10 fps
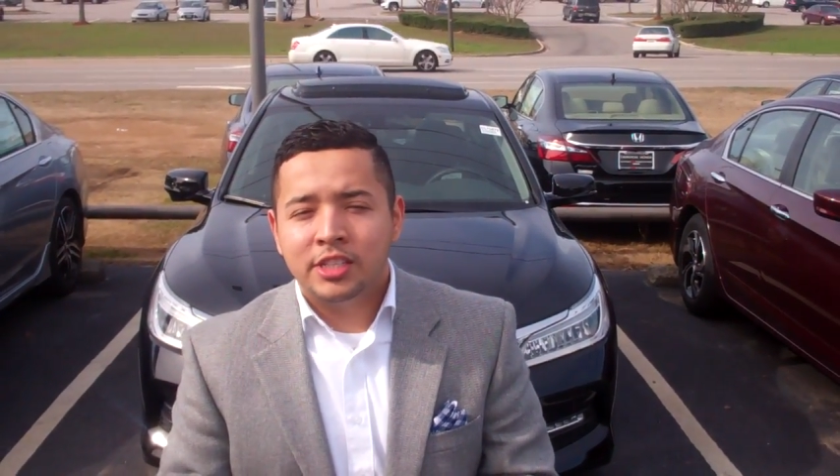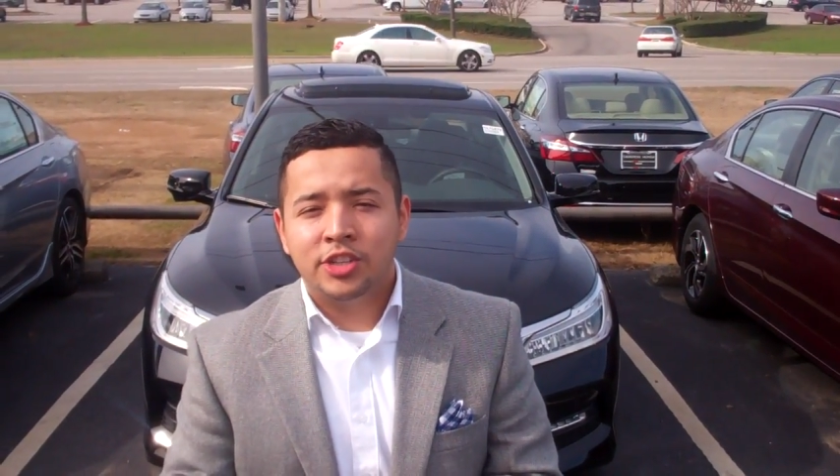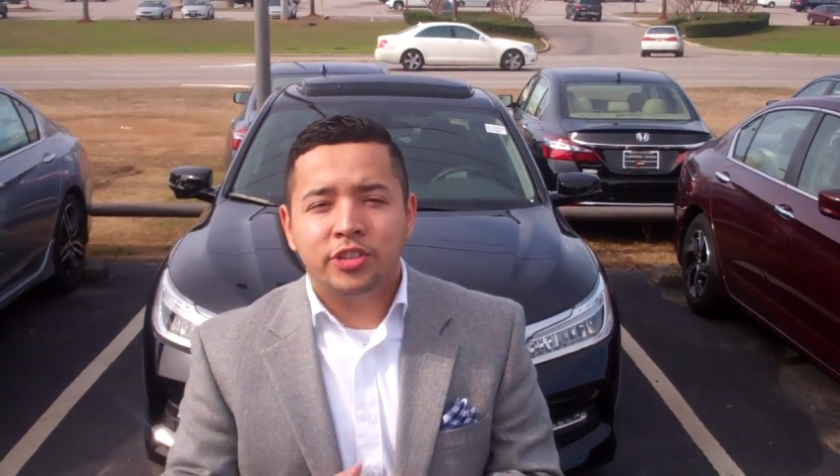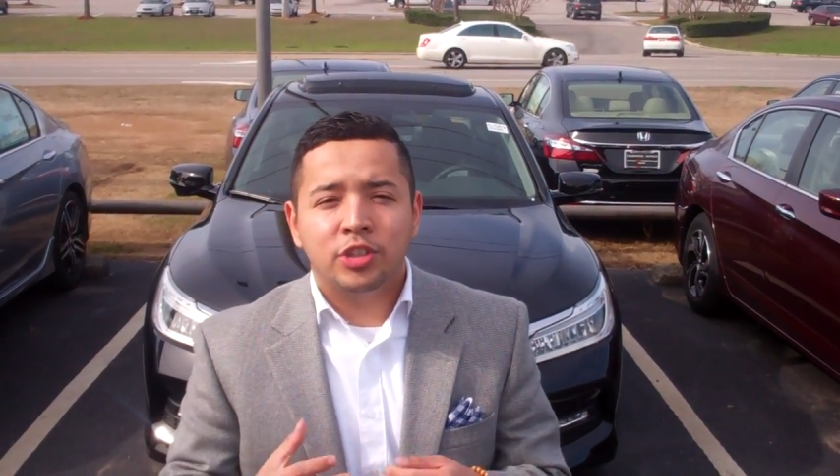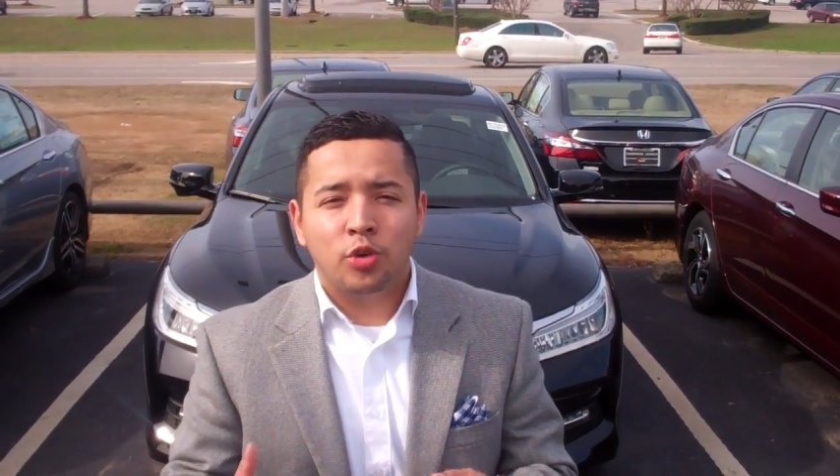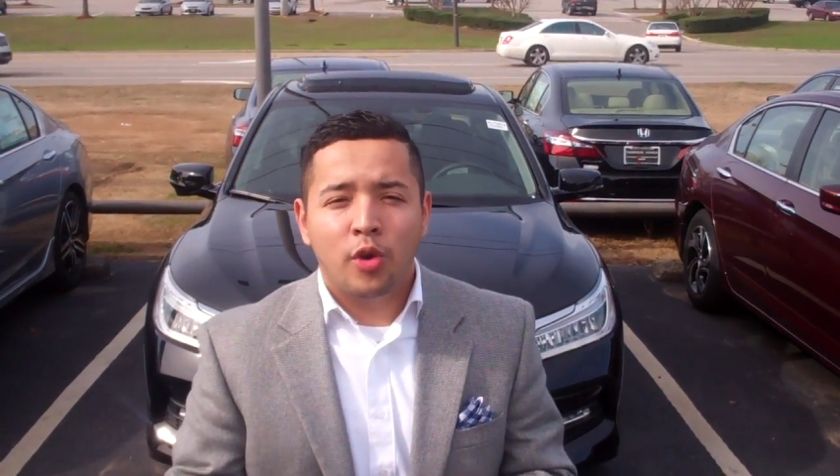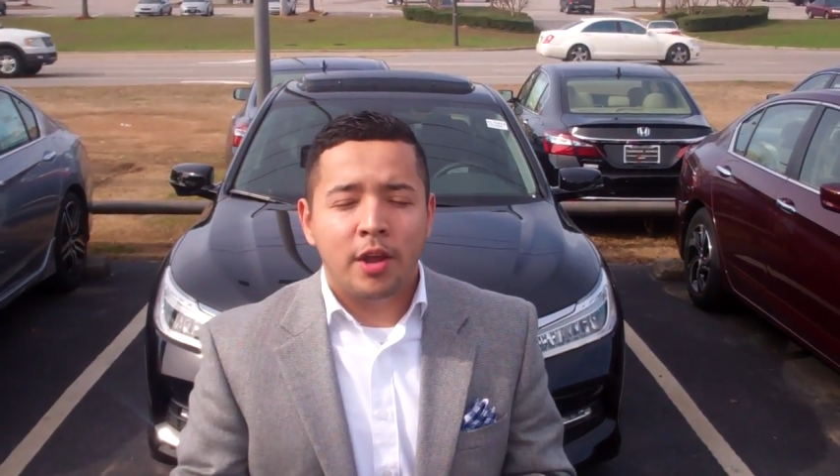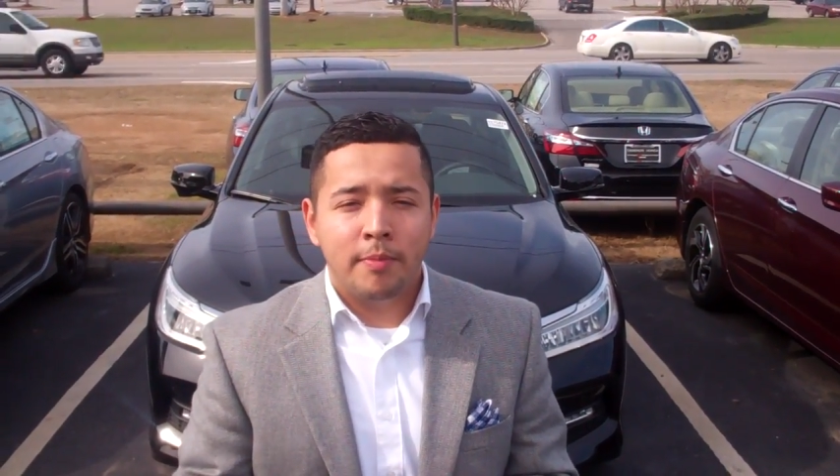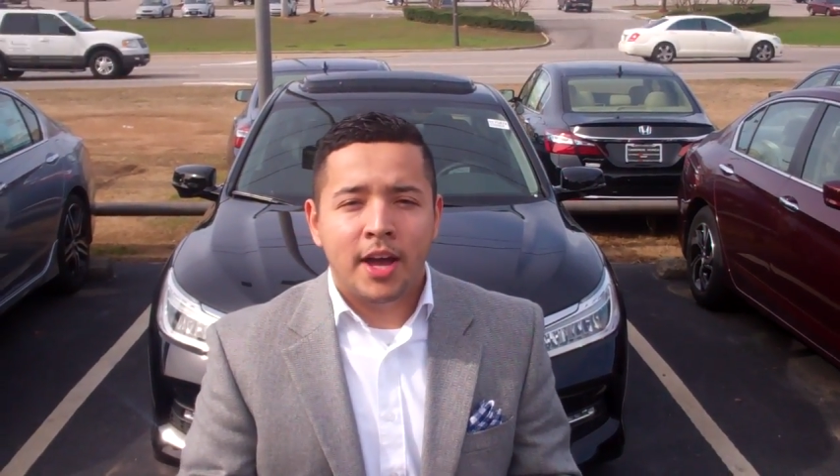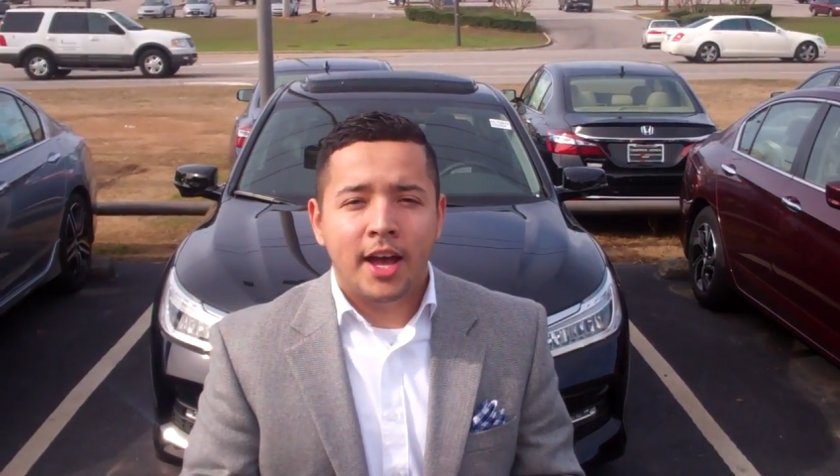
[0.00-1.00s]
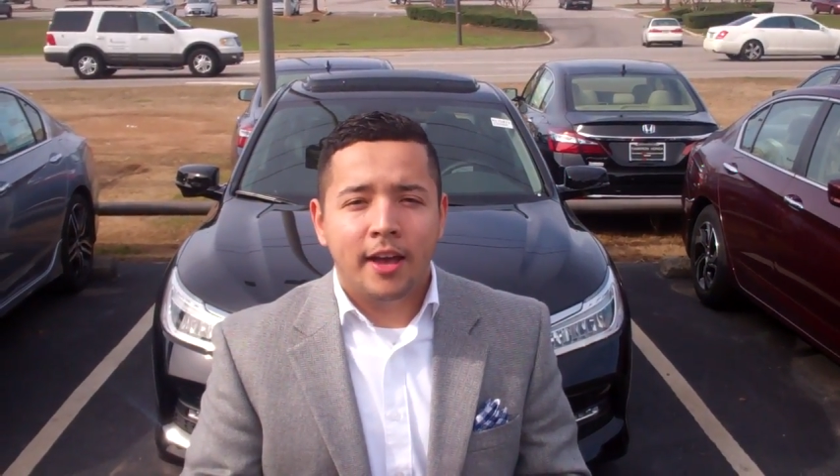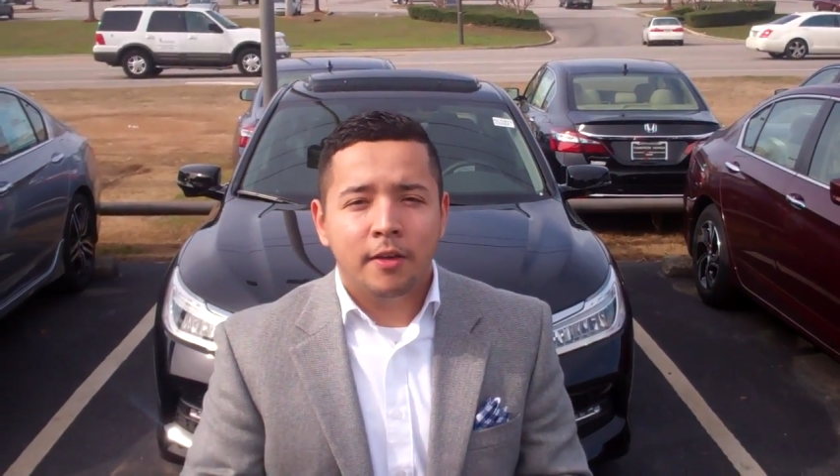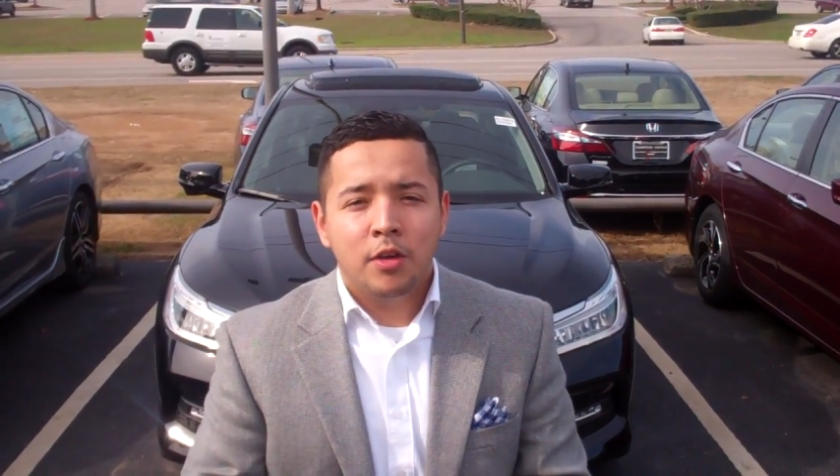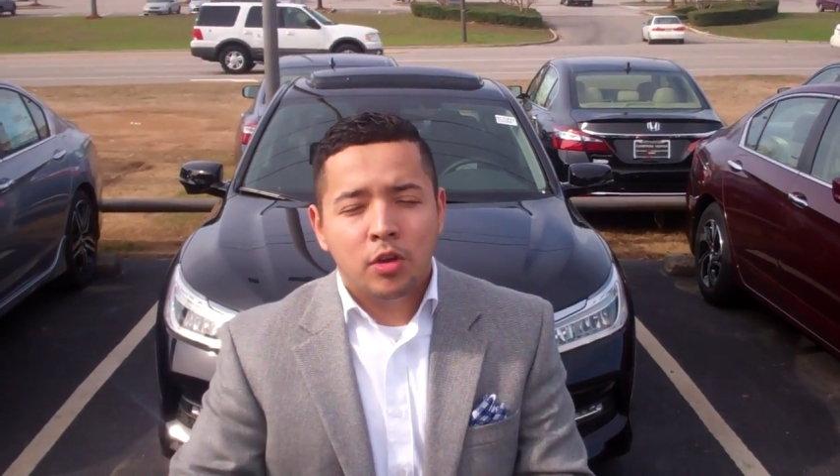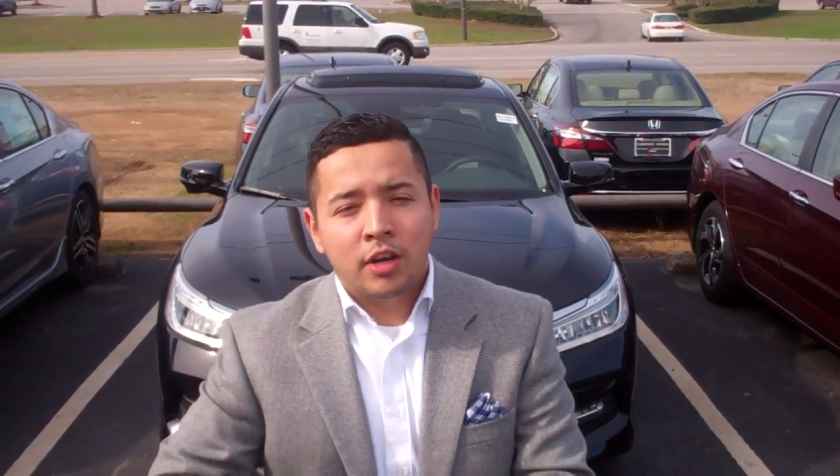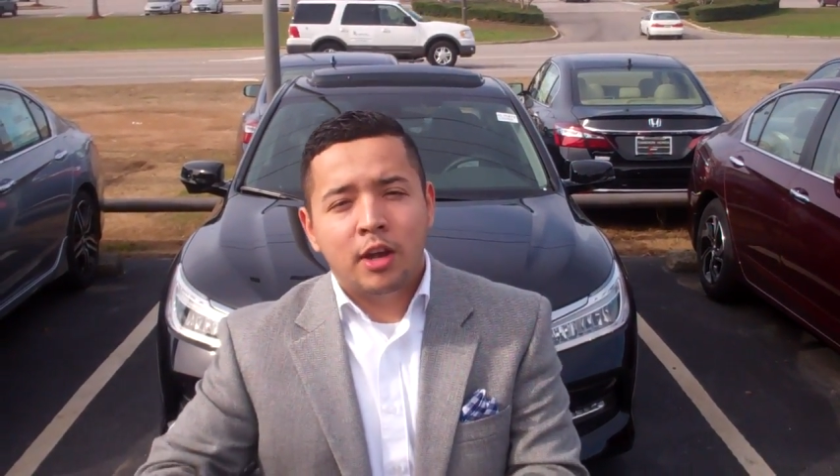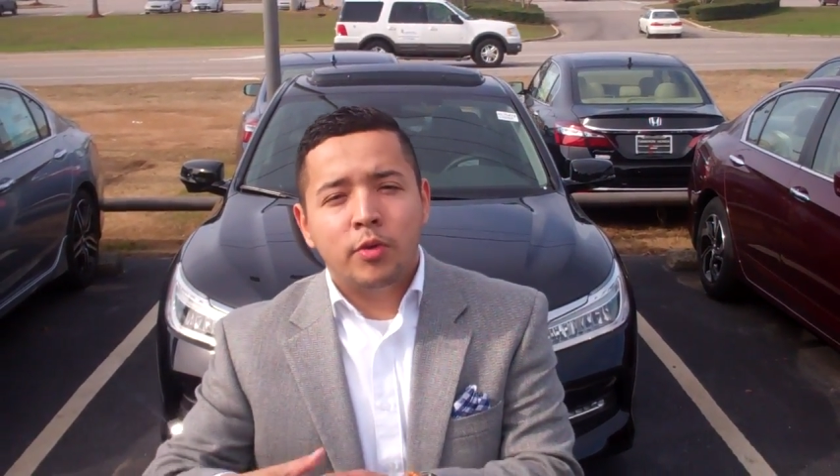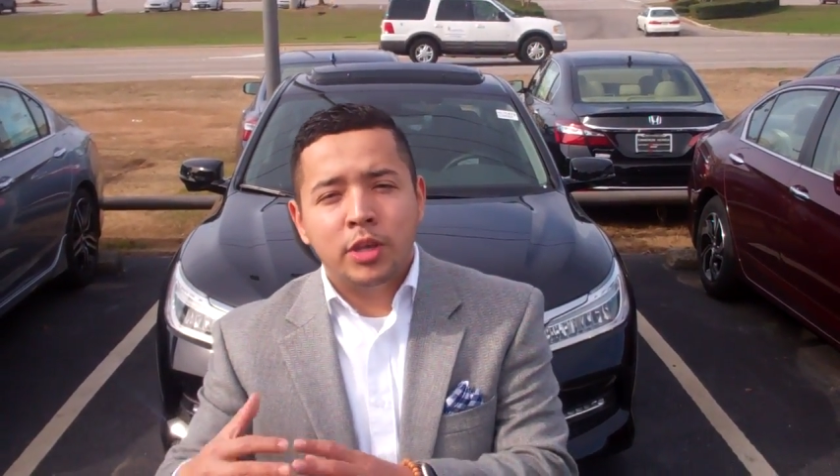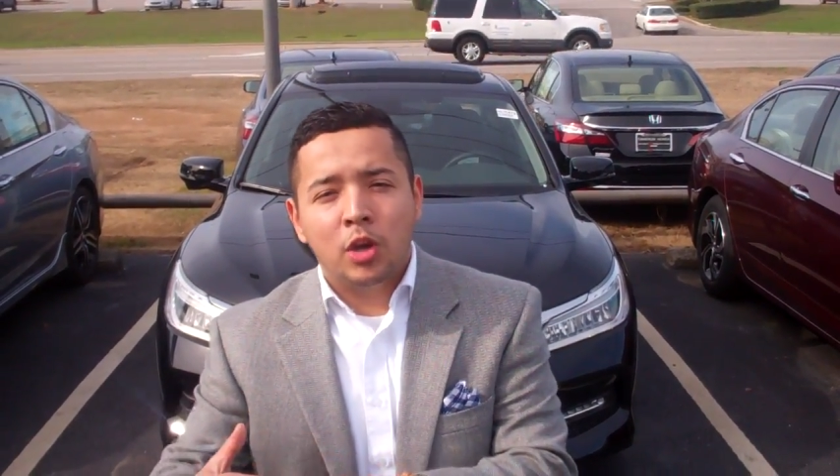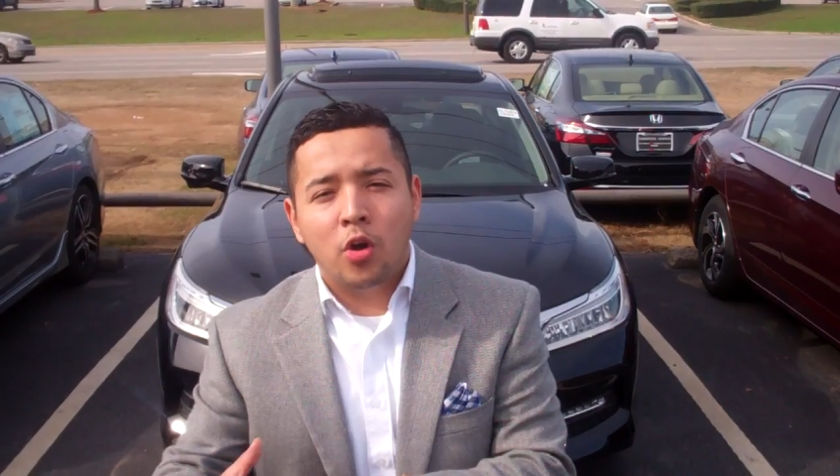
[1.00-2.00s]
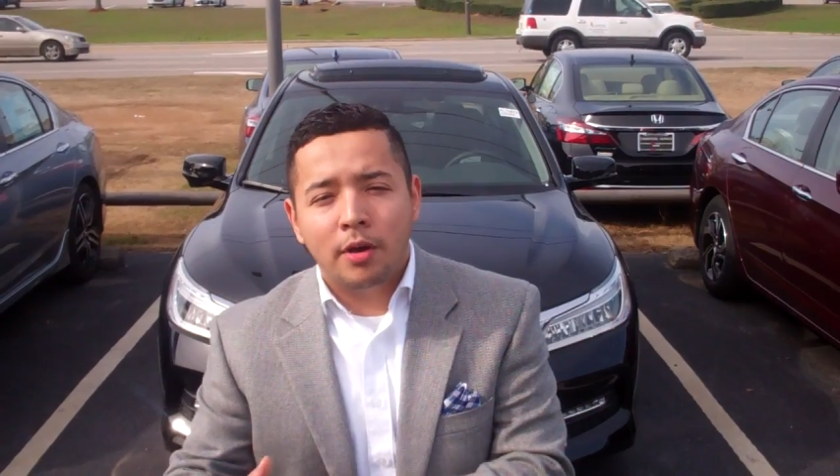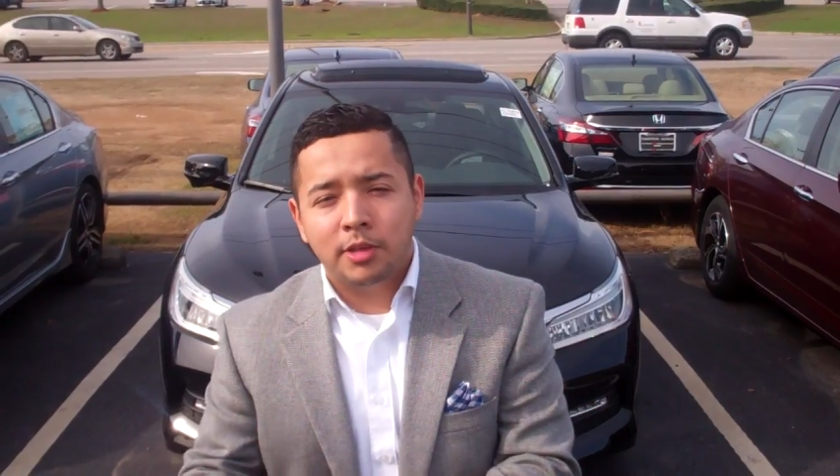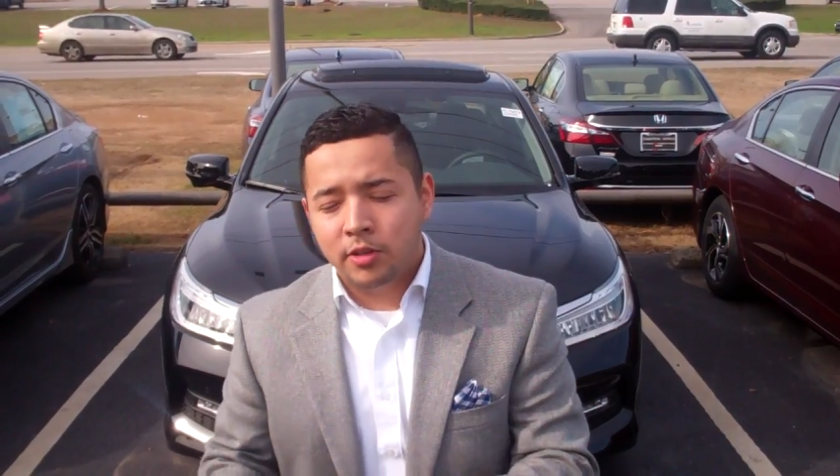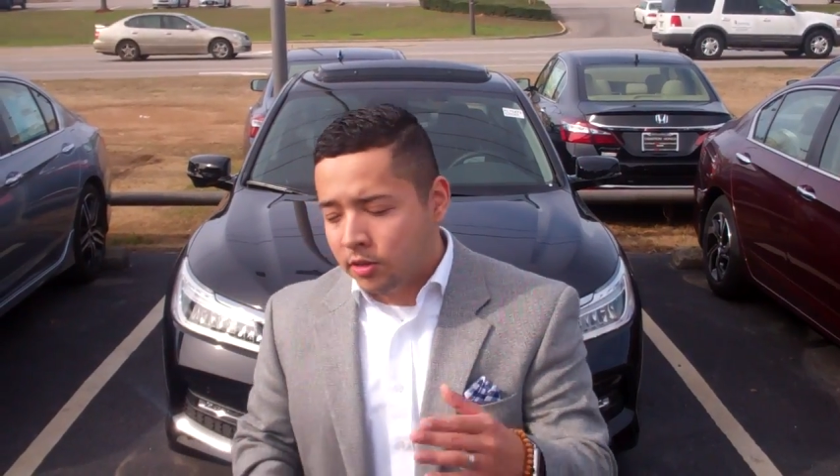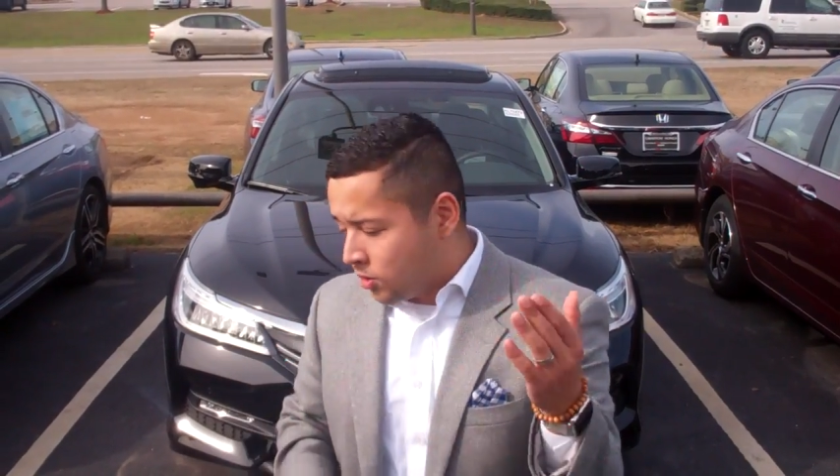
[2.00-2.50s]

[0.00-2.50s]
just a great buy. Now when you go up to the